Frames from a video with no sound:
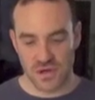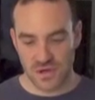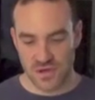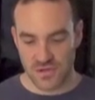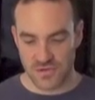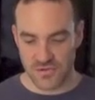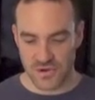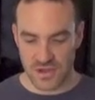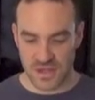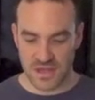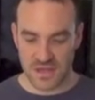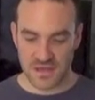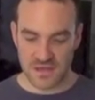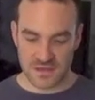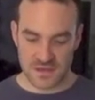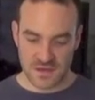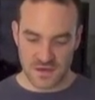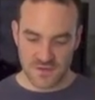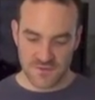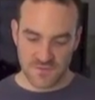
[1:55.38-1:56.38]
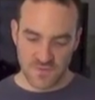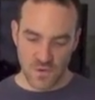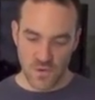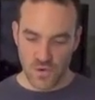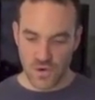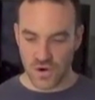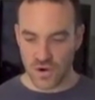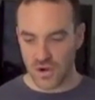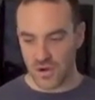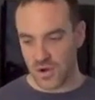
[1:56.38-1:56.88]
3,
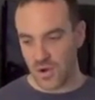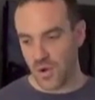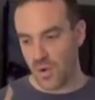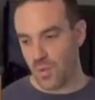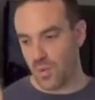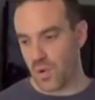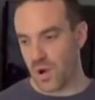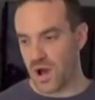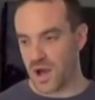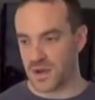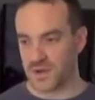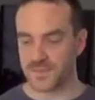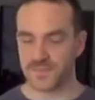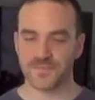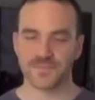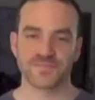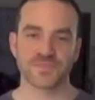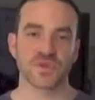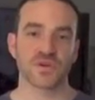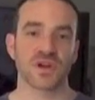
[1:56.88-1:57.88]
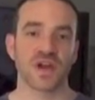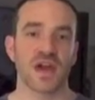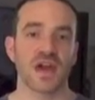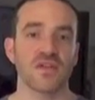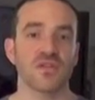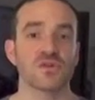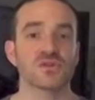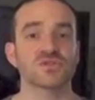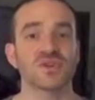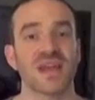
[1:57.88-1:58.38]
4, 1. Okay,
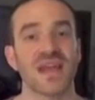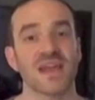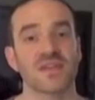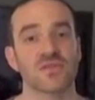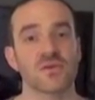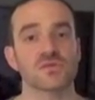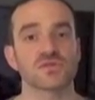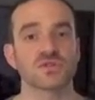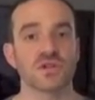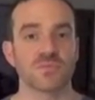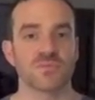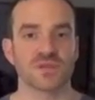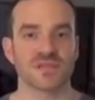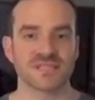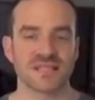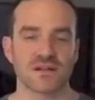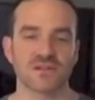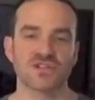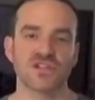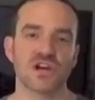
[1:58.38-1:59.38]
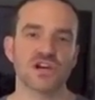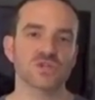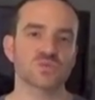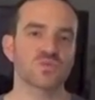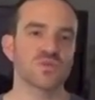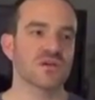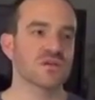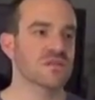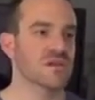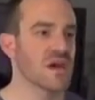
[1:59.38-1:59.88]
those are eighth note triplets. Now just
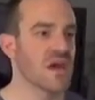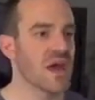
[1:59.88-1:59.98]
with